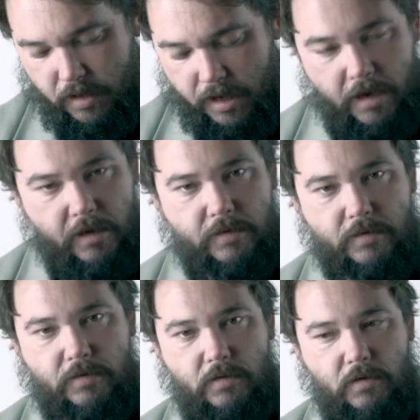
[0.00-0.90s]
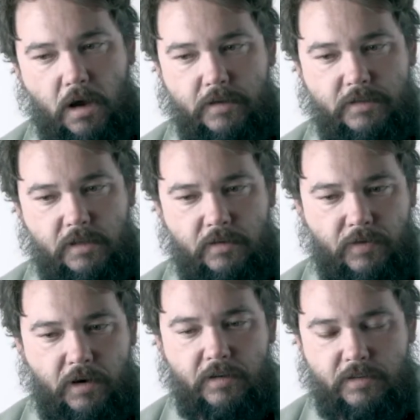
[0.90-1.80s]
and it's costed
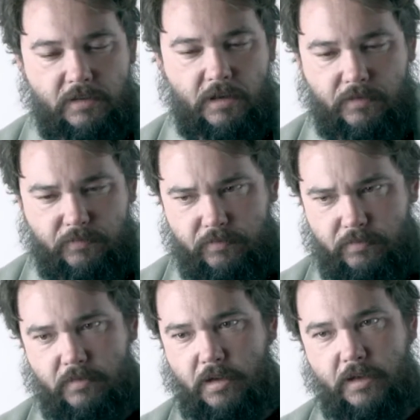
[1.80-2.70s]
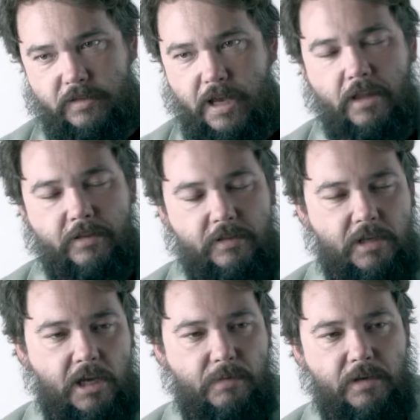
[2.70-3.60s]
very exactly the
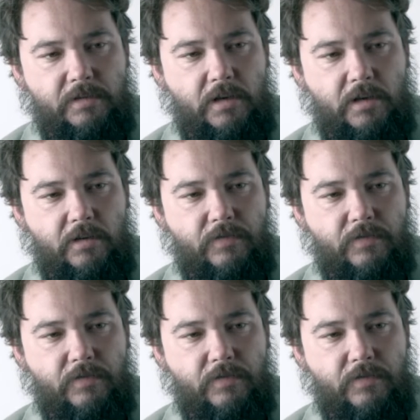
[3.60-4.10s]
same as uh,